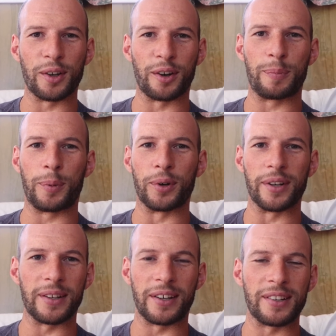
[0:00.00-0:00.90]
got off
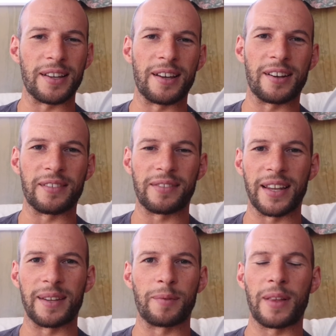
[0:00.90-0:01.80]
board on a
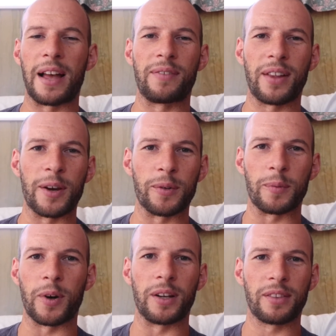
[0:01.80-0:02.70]
flight
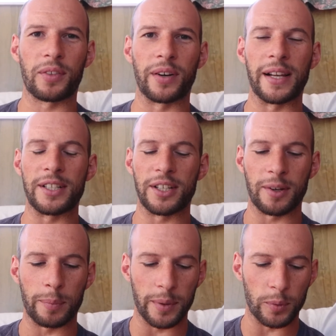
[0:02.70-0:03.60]
with what, 300
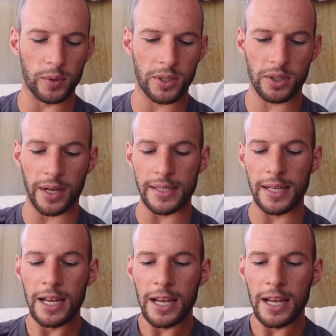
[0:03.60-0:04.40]
odd people, which is crazy.